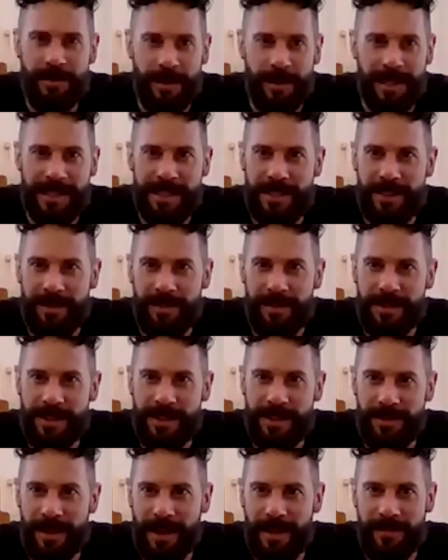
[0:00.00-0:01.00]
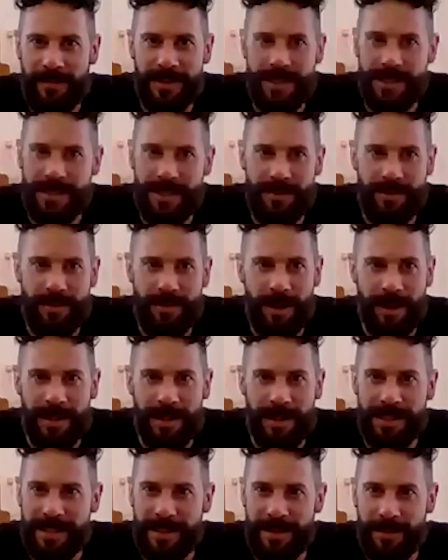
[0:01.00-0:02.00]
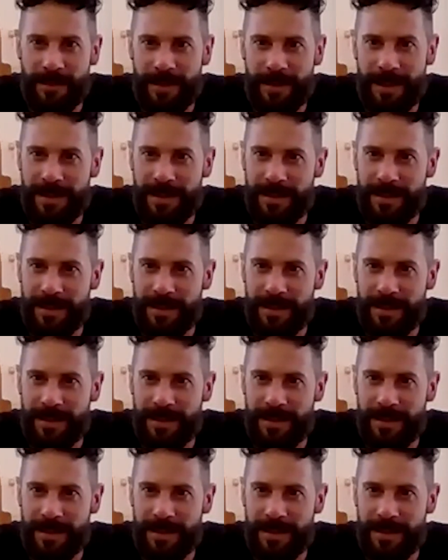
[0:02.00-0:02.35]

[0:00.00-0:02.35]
had two lefts and two rights, didn't we?